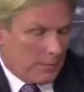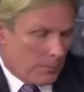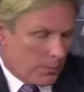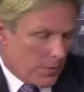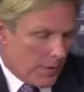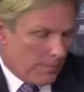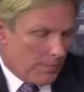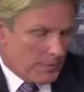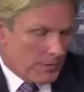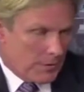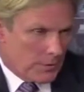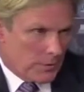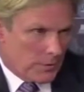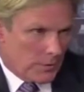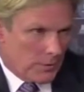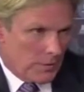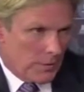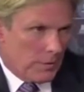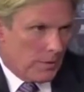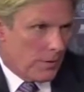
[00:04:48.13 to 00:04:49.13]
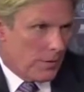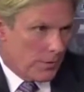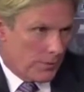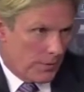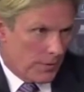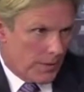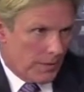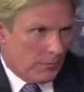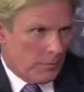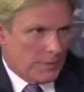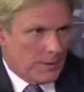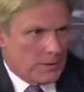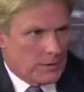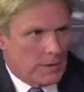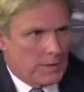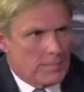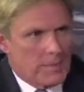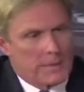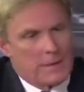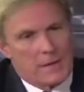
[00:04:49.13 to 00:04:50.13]
in Proposition 30 when I
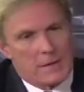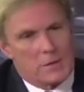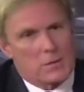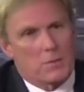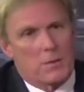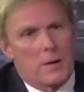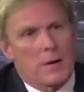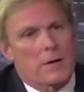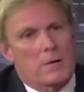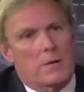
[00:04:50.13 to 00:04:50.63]
talk about that. So